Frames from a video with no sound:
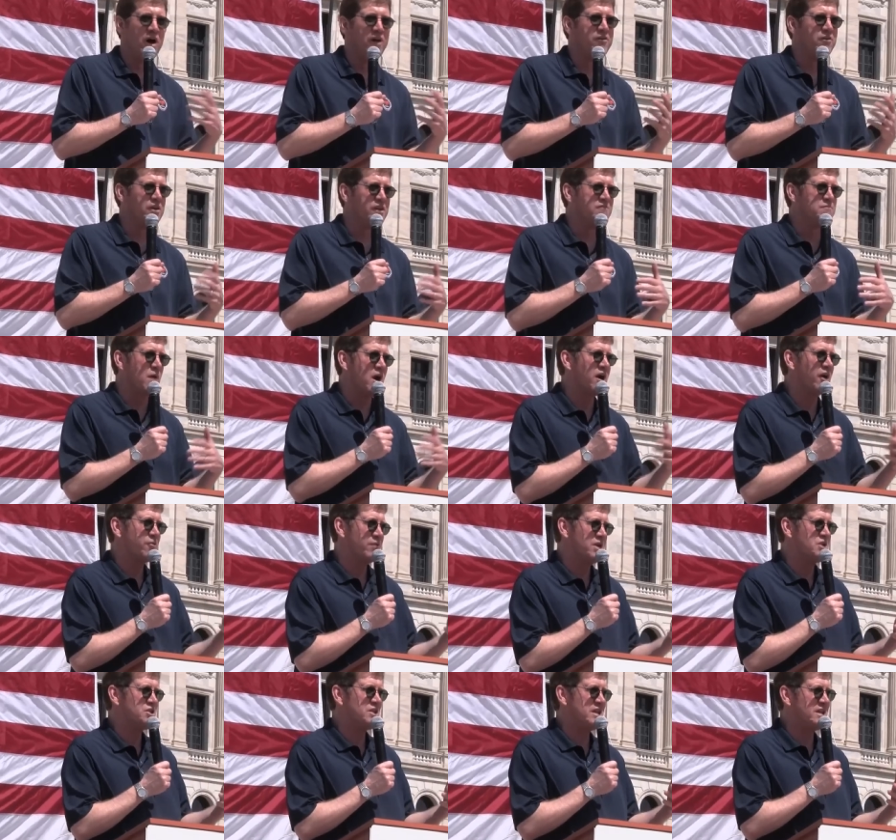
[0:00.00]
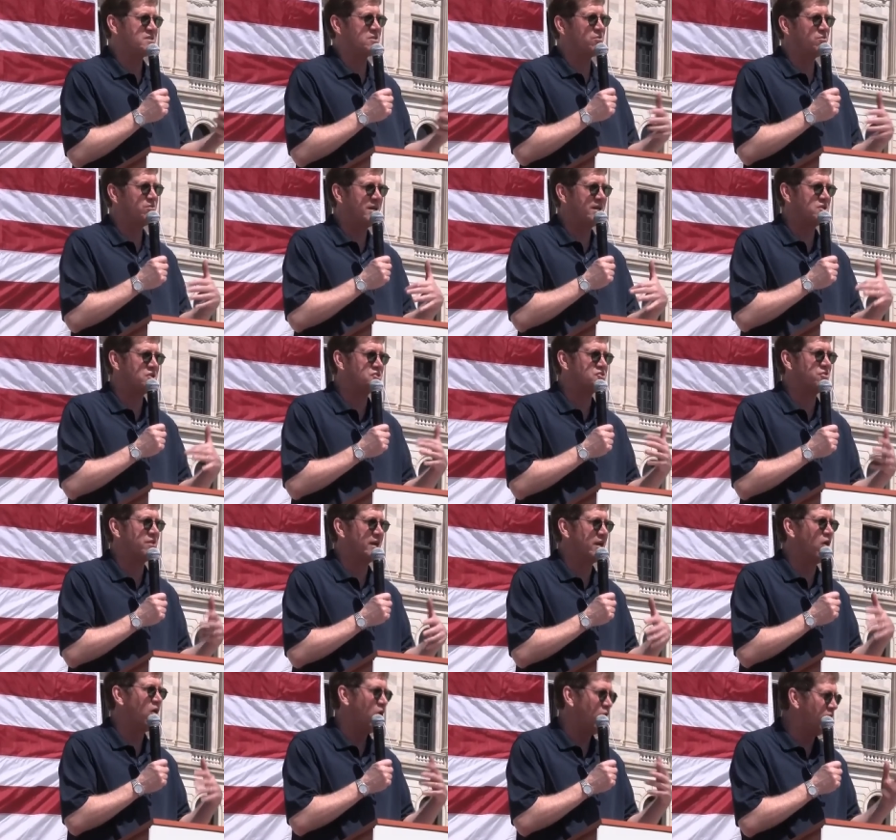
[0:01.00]
wondering if Mark Ritchie isn't
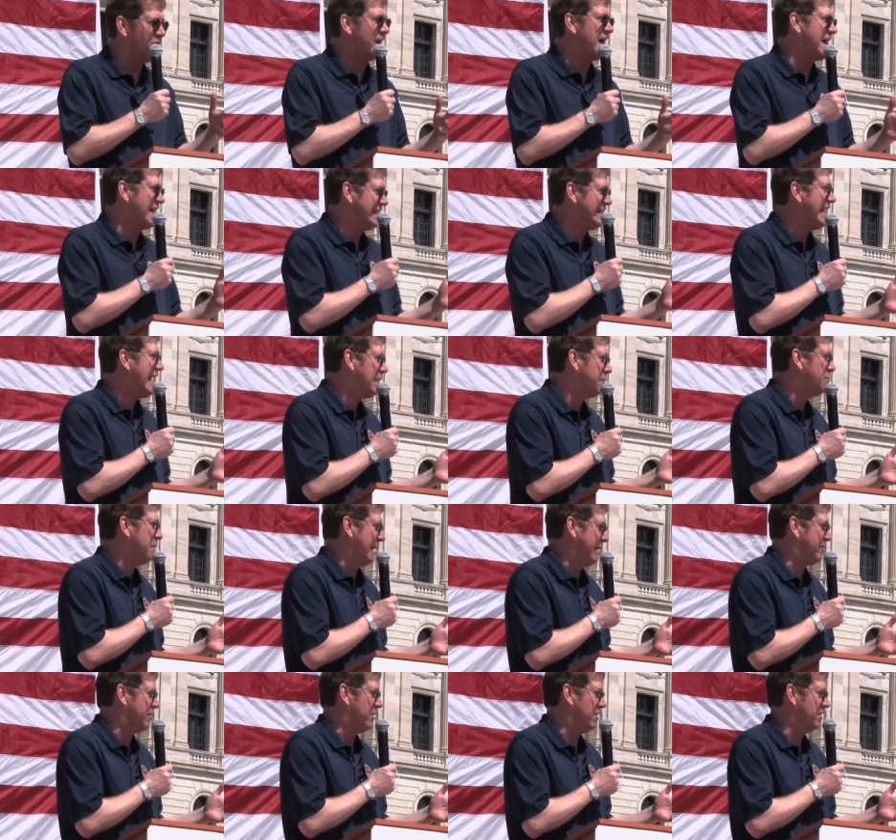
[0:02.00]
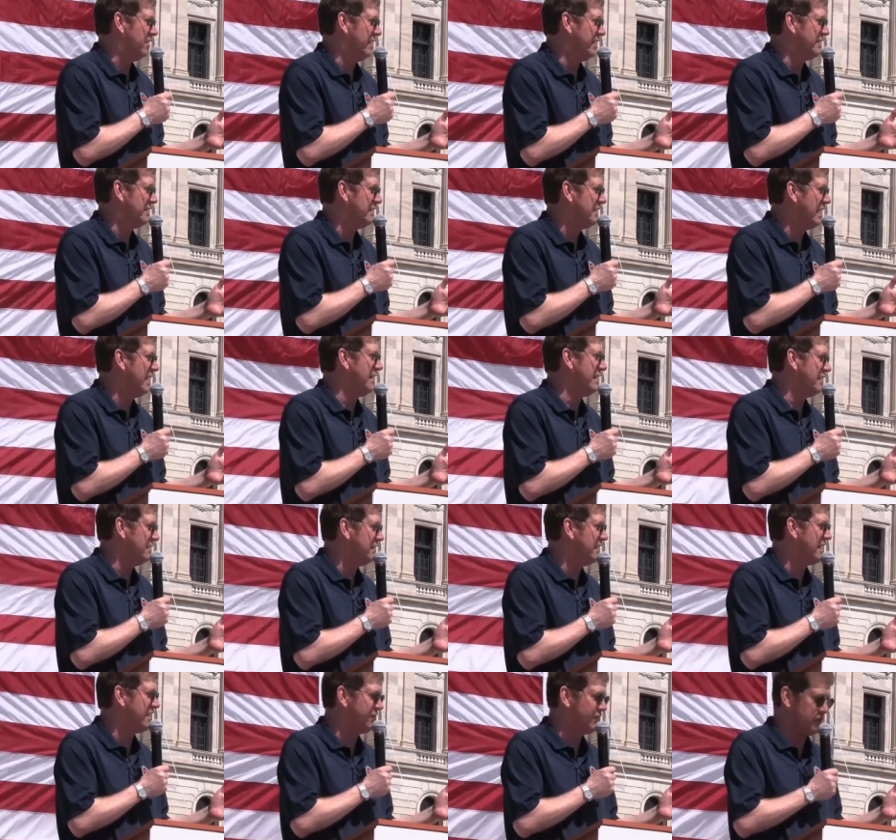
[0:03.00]
registering a whole lot of dead people and getting a
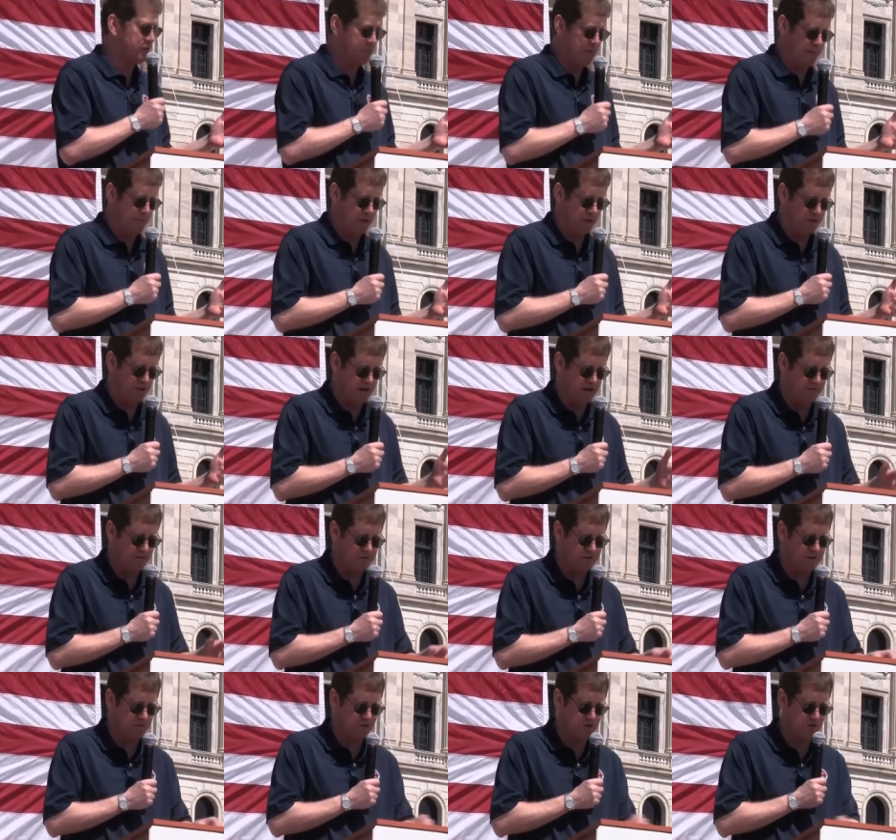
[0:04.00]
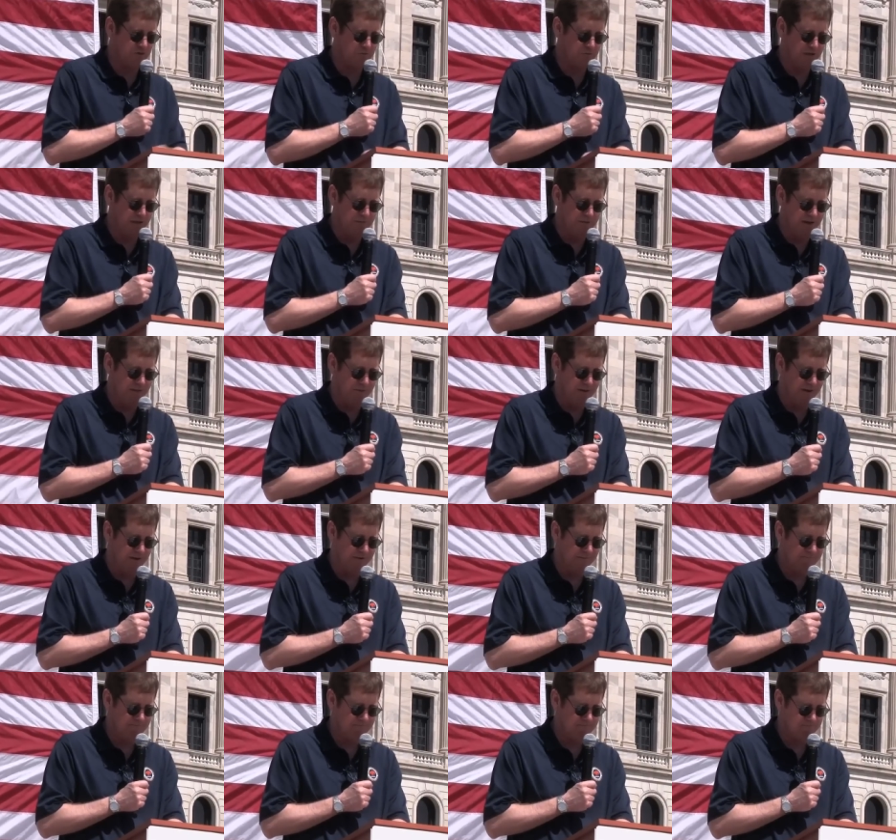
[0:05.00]
lot of other people in office who shouldn't be, maybe,
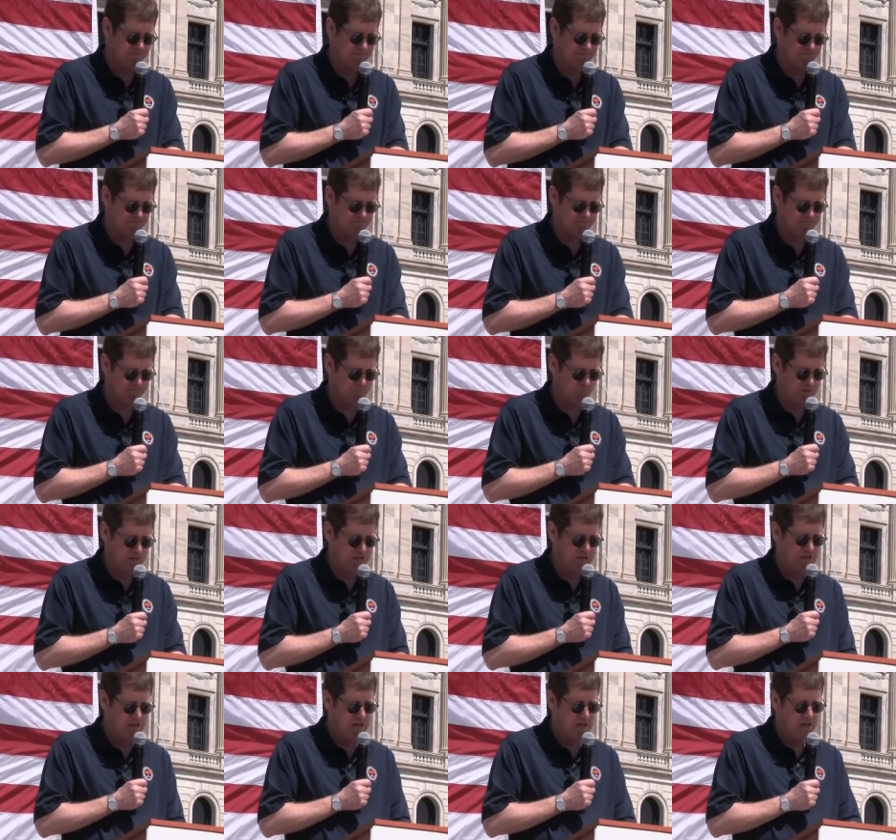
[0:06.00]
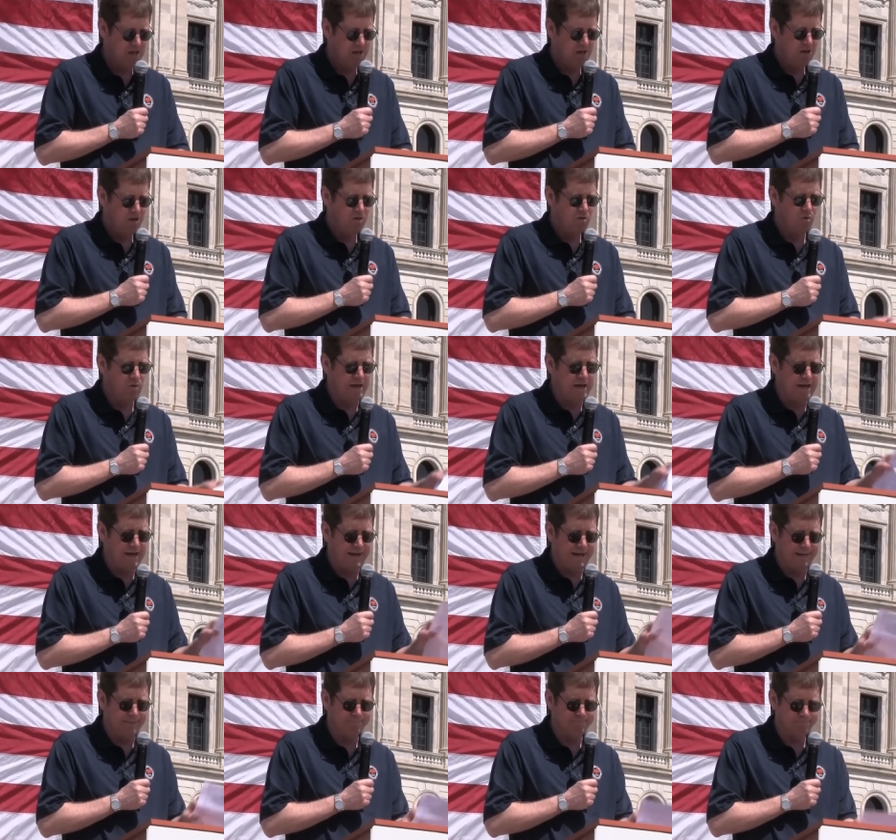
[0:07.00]
huh? Yeah. We,
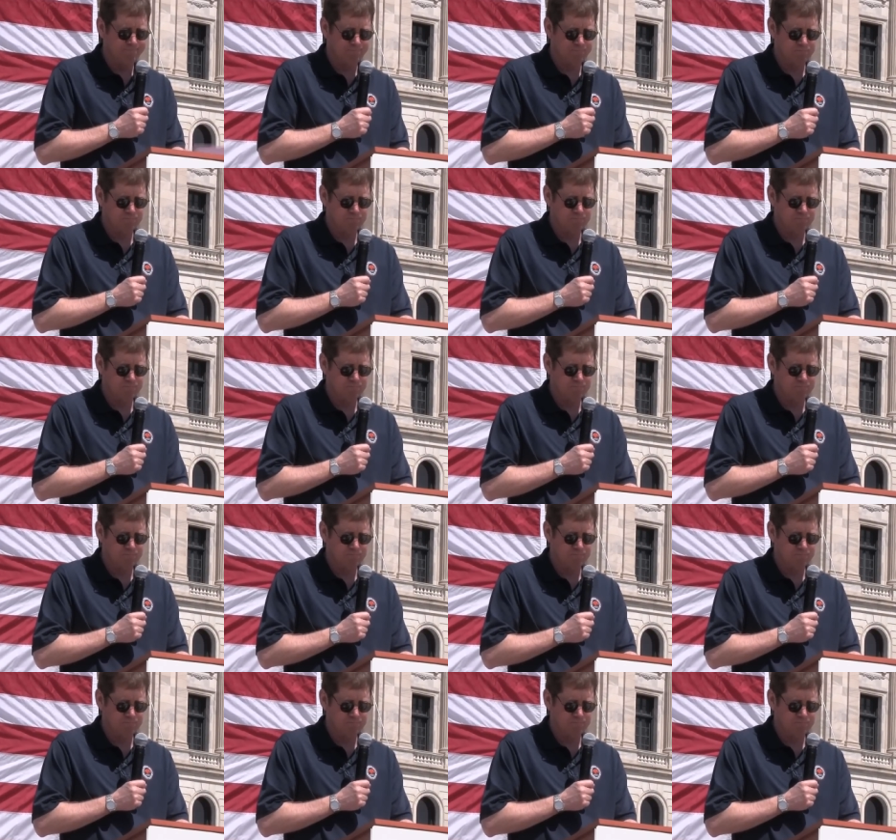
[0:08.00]
um,